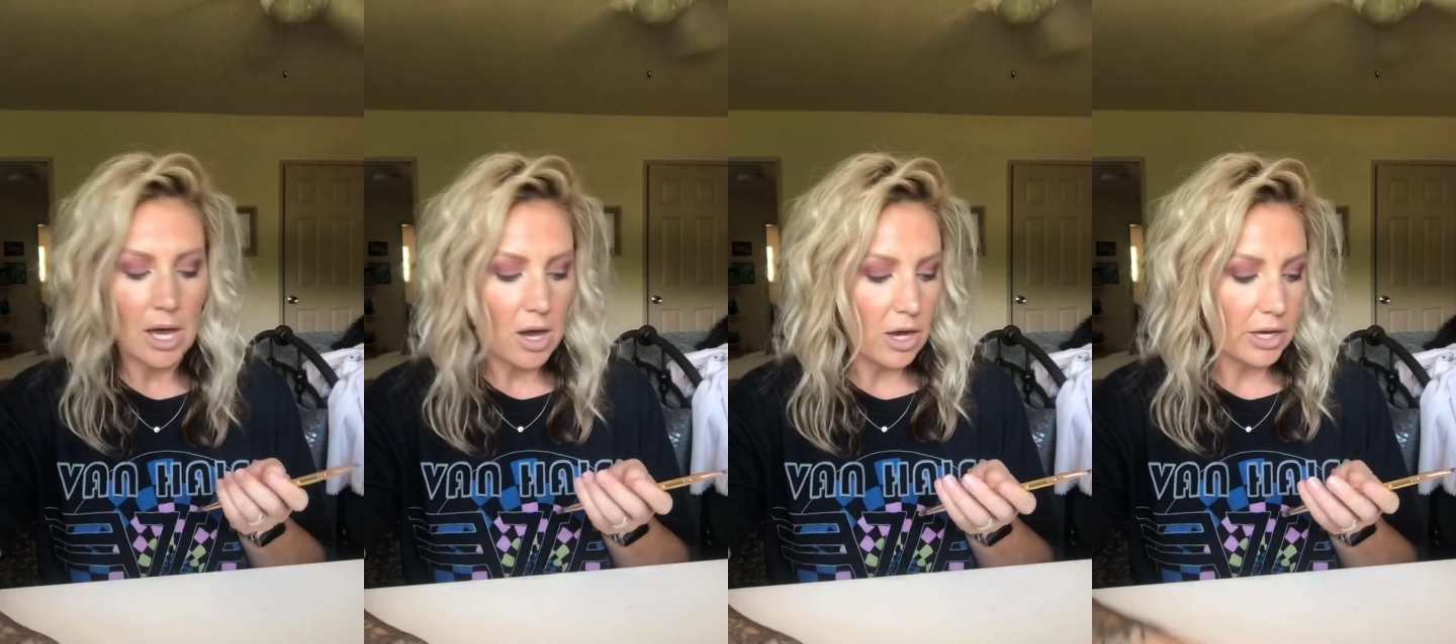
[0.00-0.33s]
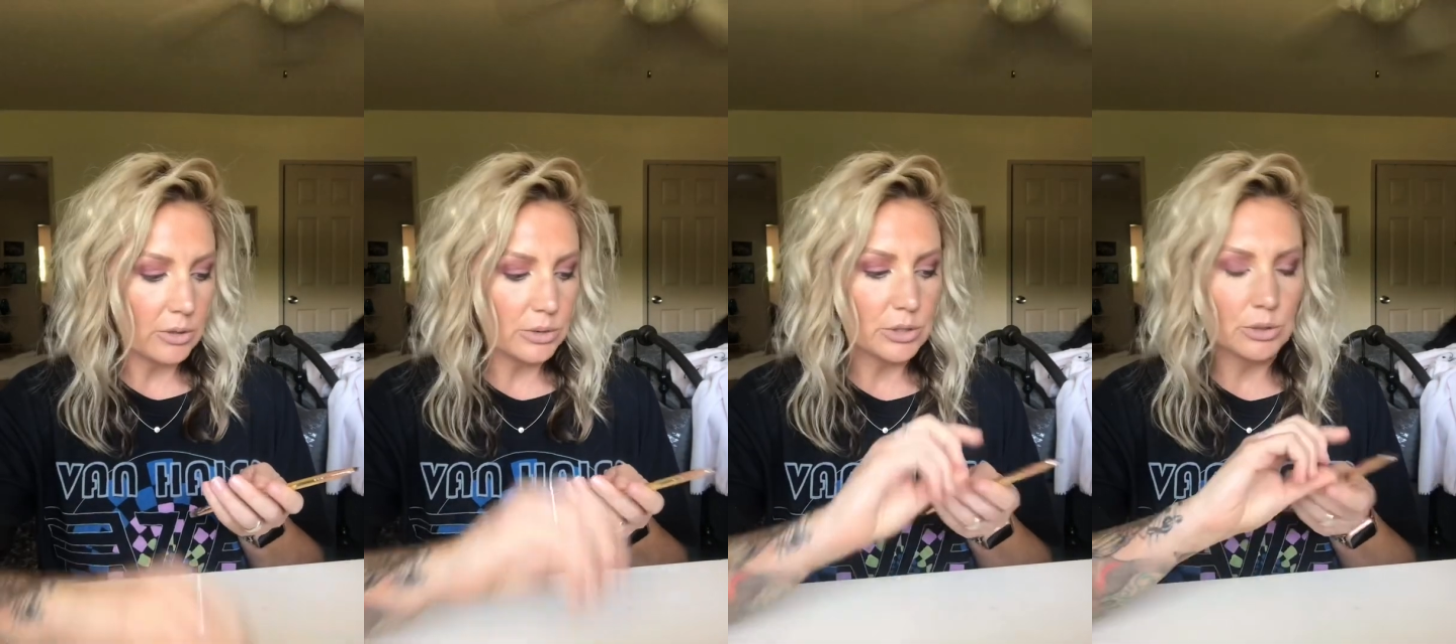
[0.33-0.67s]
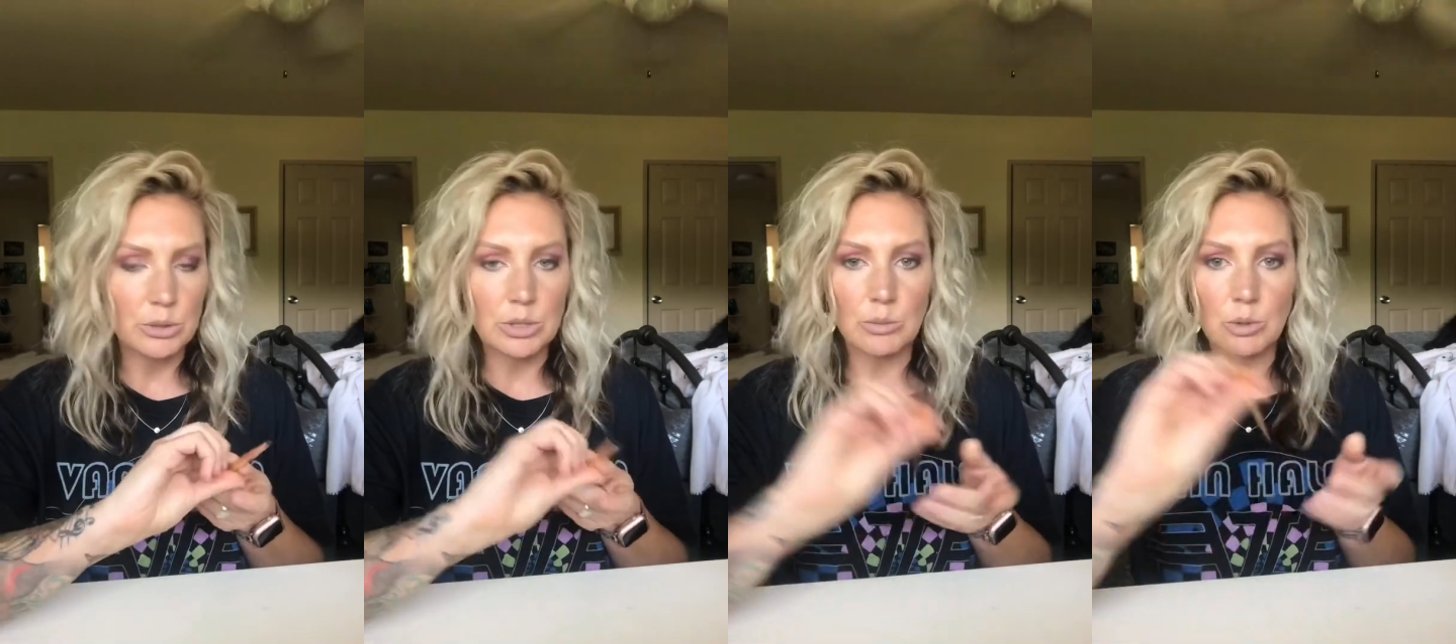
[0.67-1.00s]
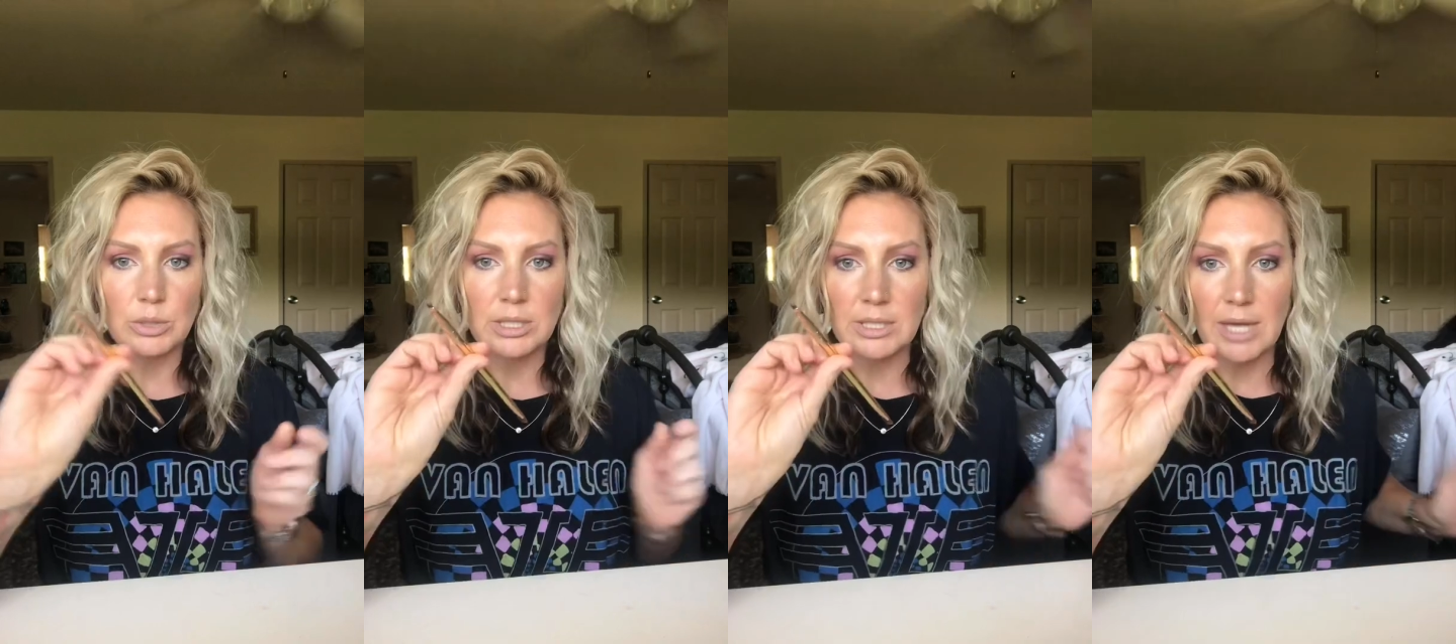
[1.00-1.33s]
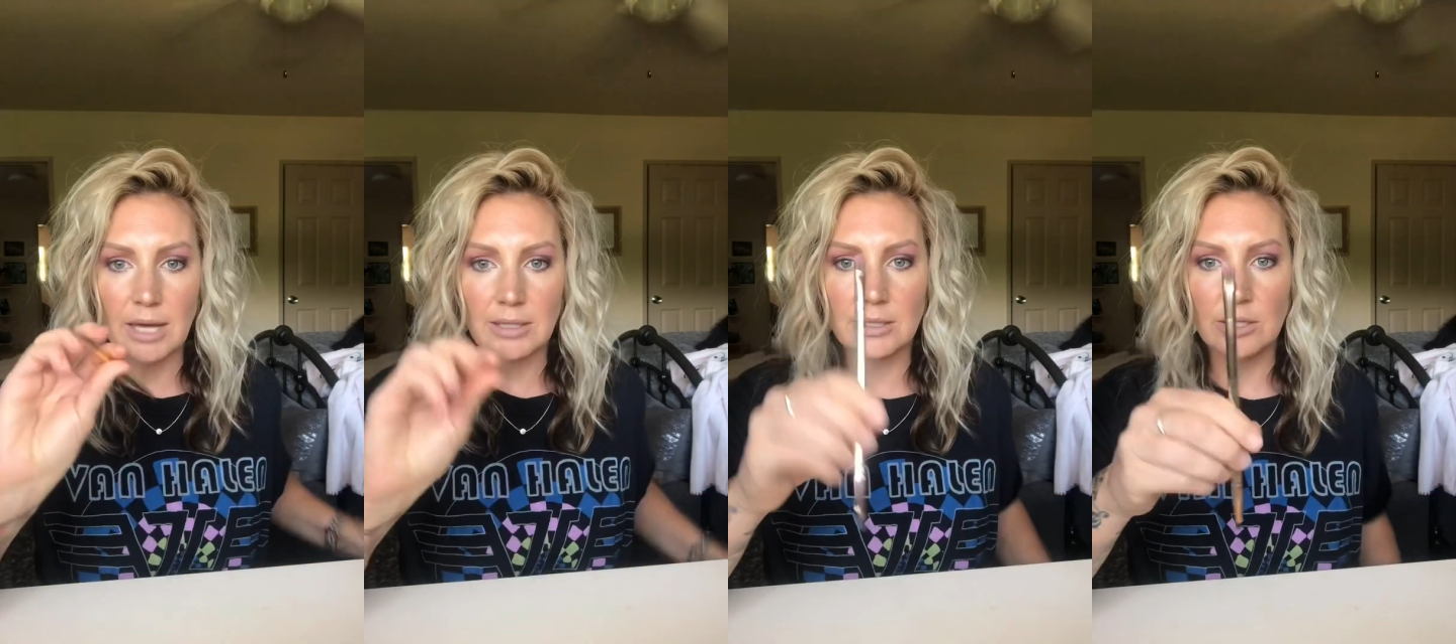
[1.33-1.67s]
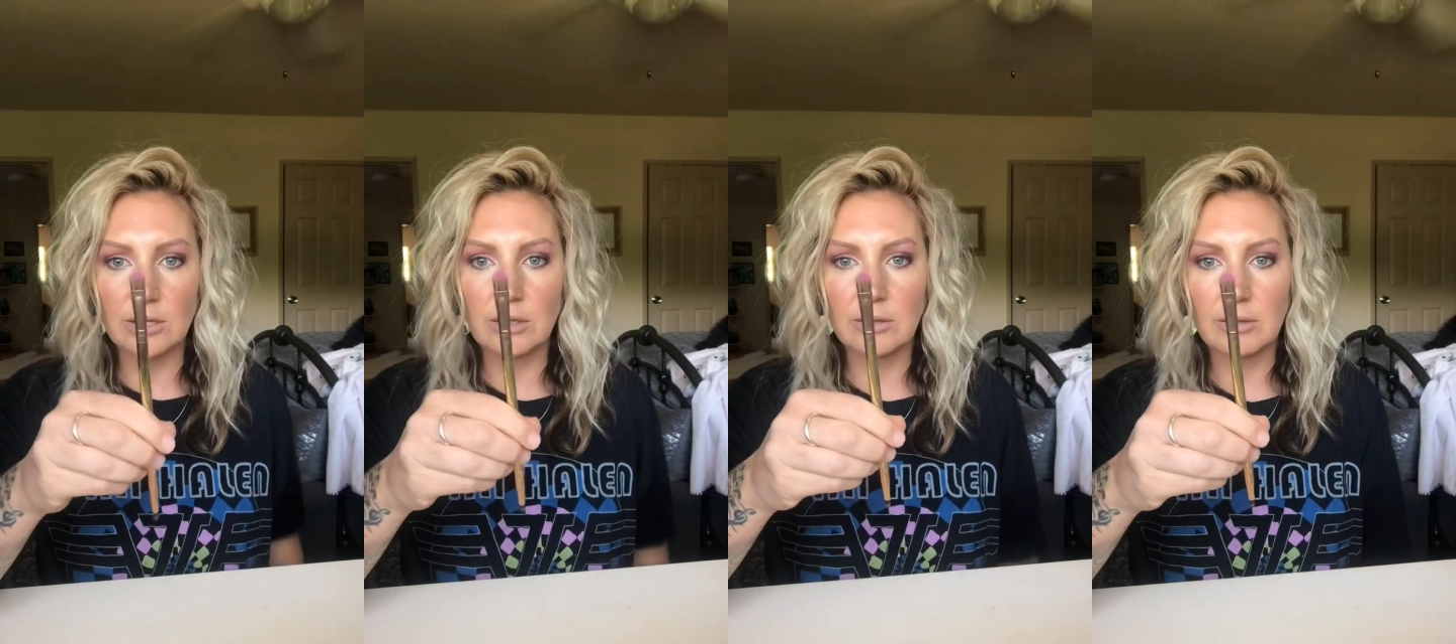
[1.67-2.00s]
I also used the multitasker,